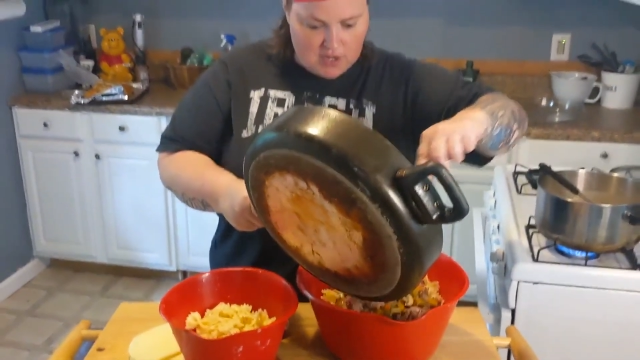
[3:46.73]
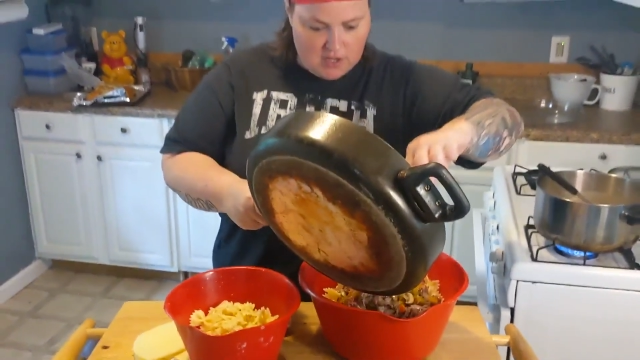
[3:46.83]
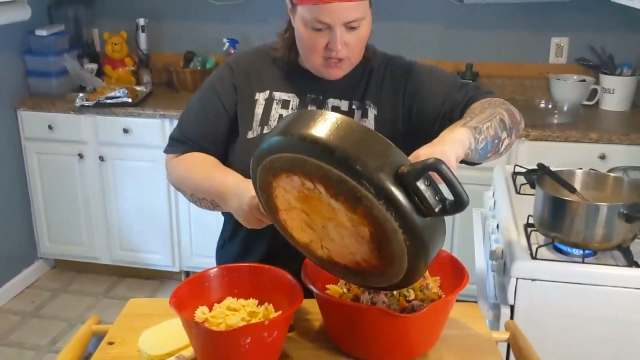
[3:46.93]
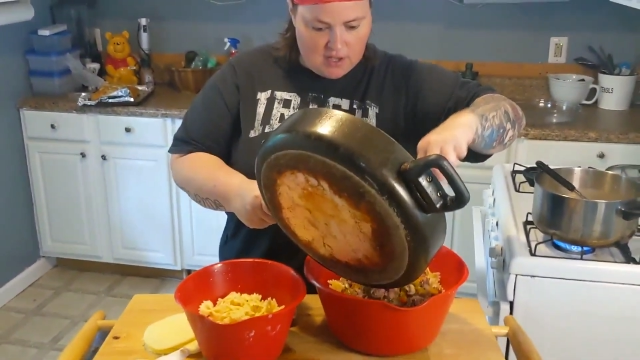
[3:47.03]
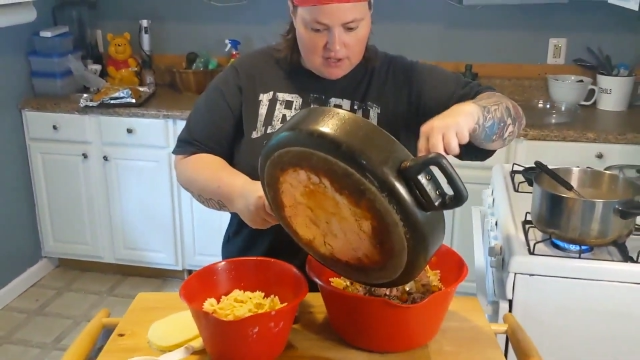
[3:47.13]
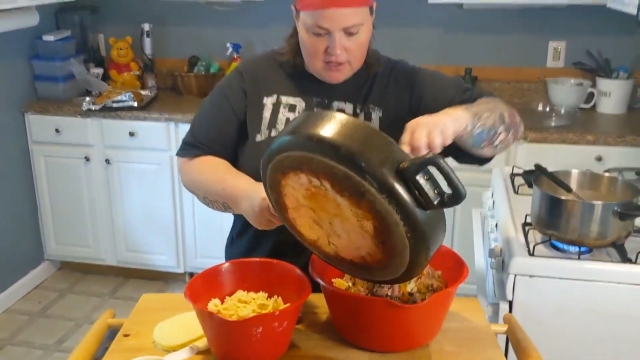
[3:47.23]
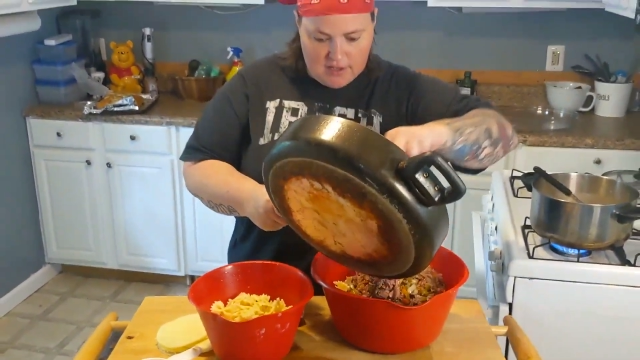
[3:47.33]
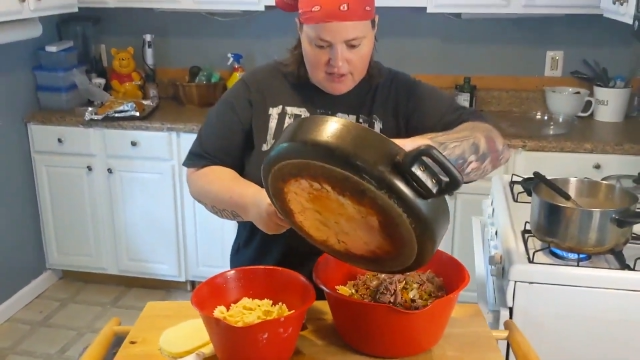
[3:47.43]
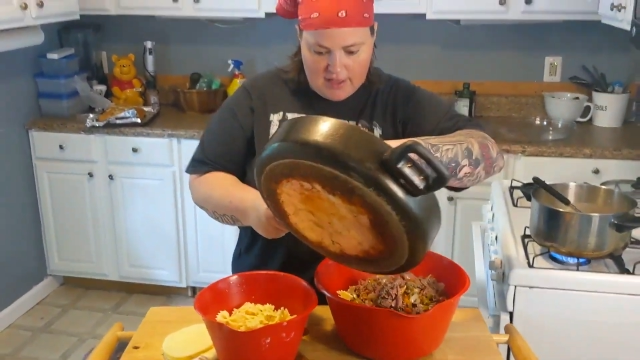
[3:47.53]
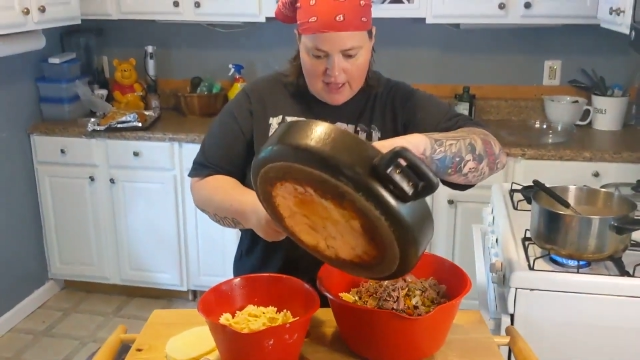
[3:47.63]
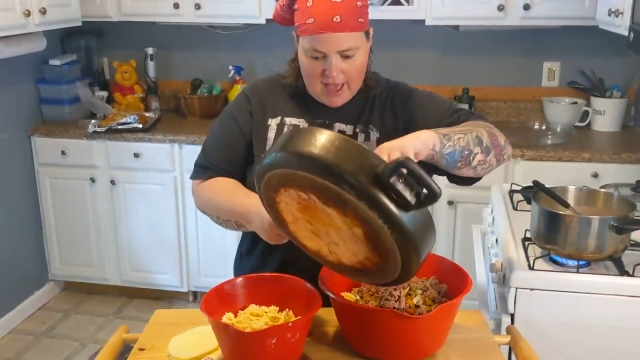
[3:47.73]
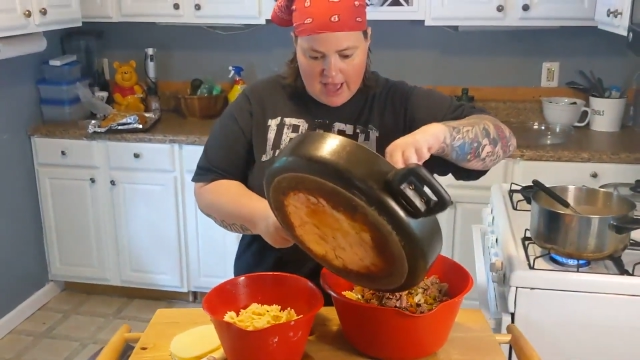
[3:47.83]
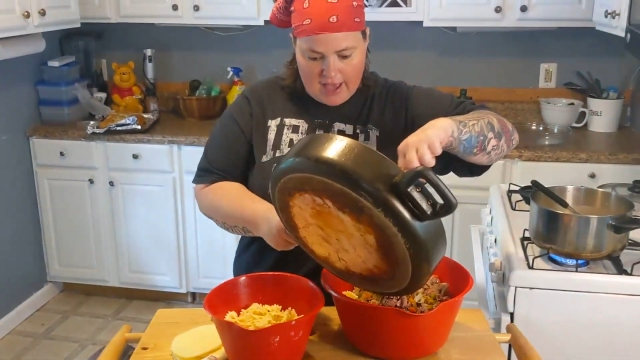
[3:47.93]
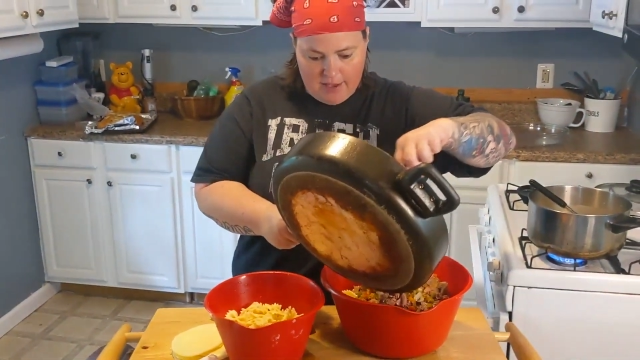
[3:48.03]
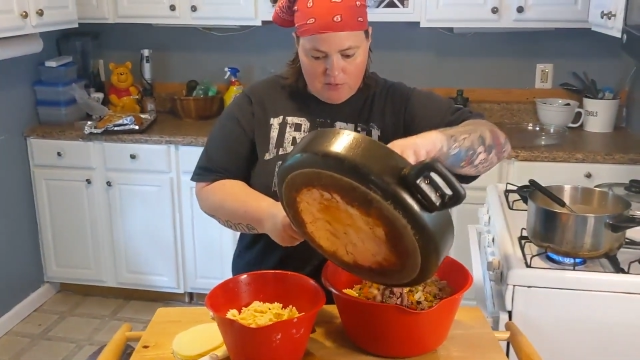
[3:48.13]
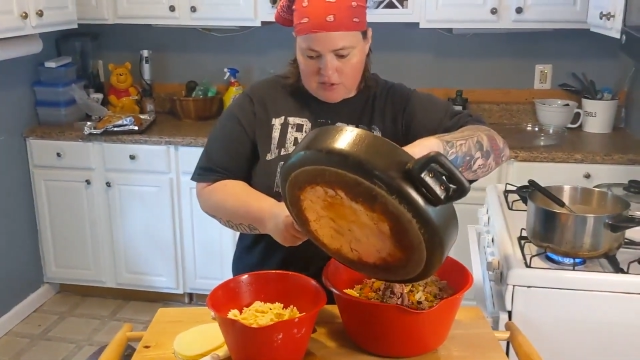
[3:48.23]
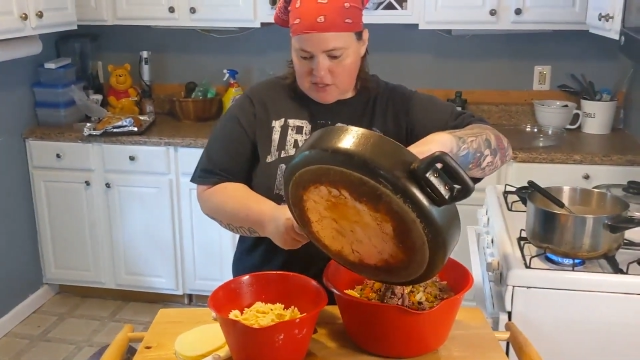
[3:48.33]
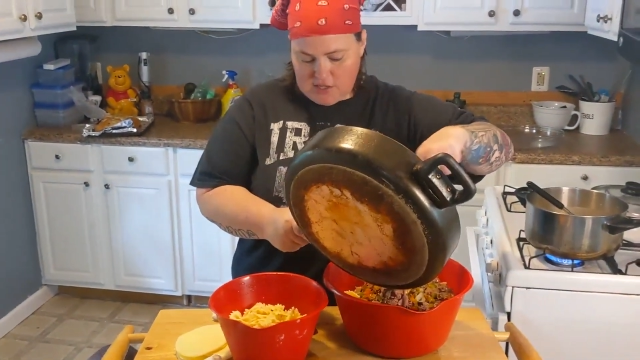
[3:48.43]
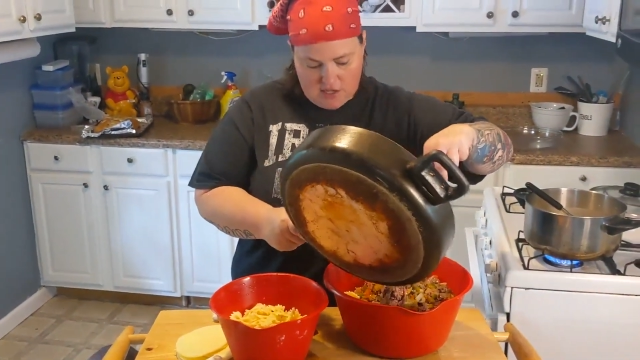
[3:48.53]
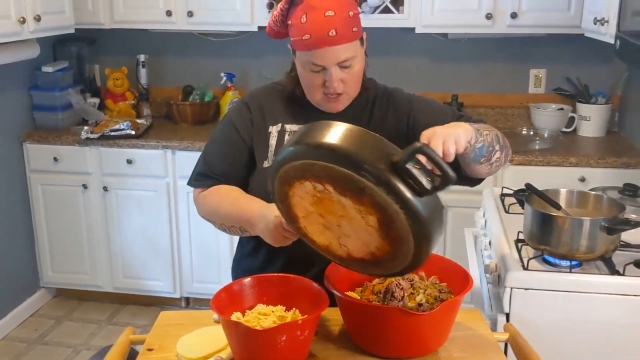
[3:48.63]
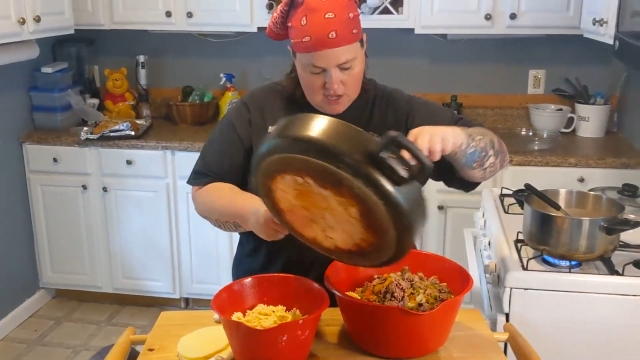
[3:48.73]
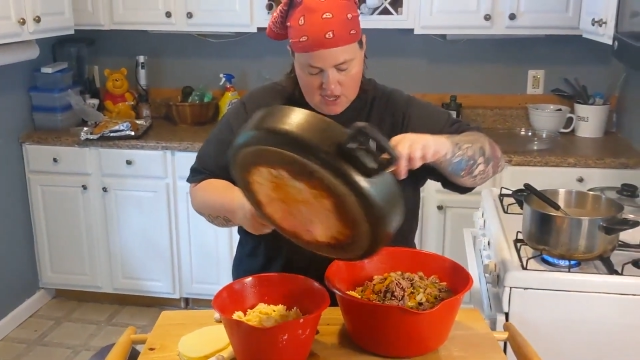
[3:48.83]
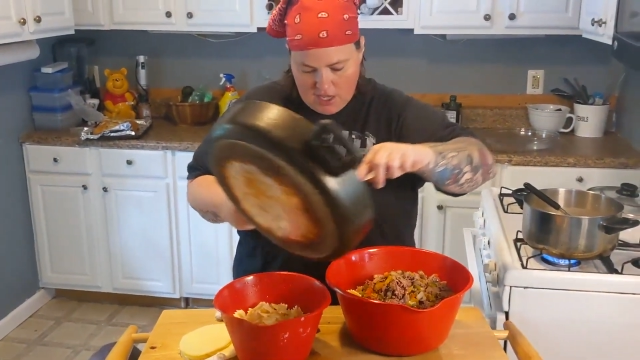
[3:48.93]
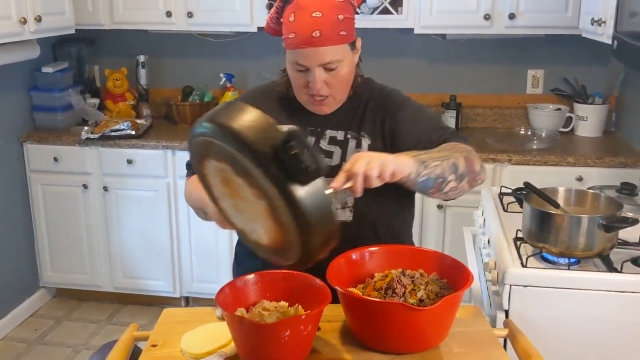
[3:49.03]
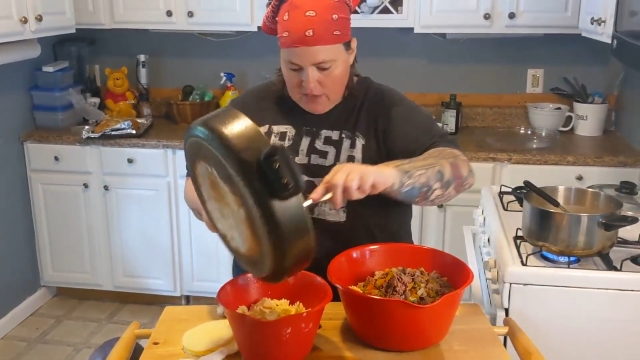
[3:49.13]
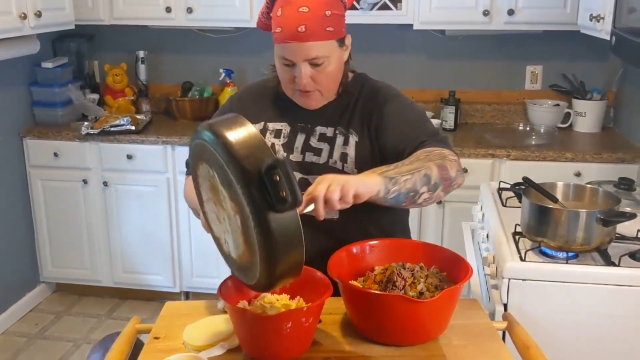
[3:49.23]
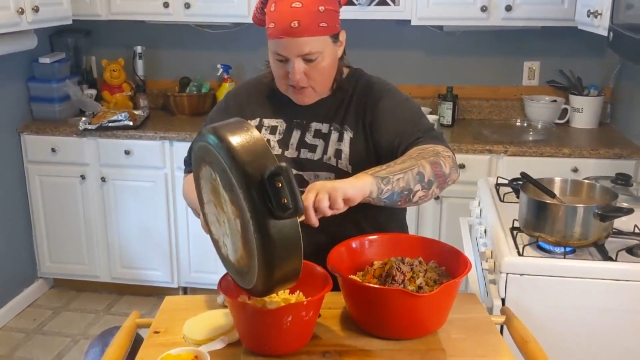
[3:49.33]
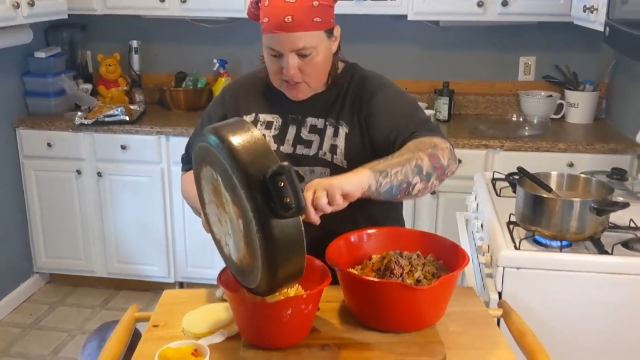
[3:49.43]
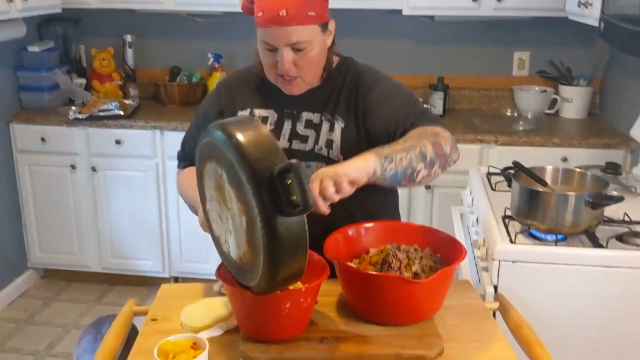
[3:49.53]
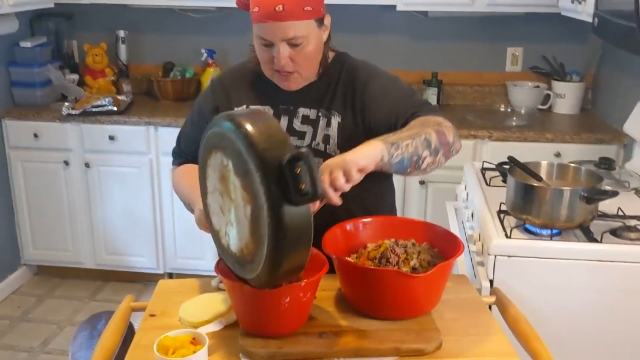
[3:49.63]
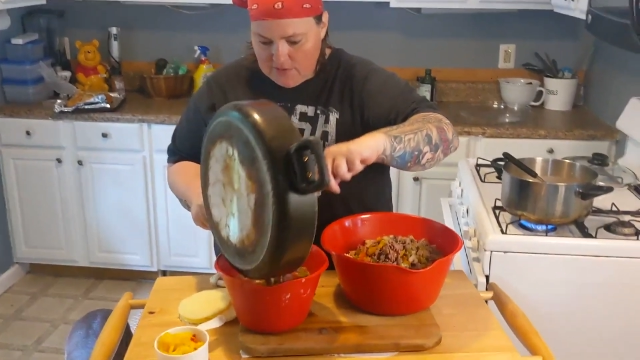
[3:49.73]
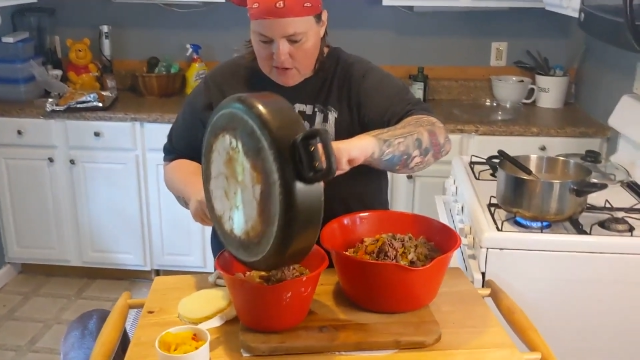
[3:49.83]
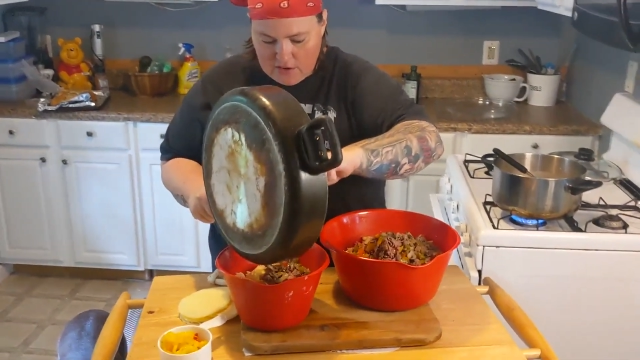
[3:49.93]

Try to eye what's even, Steven.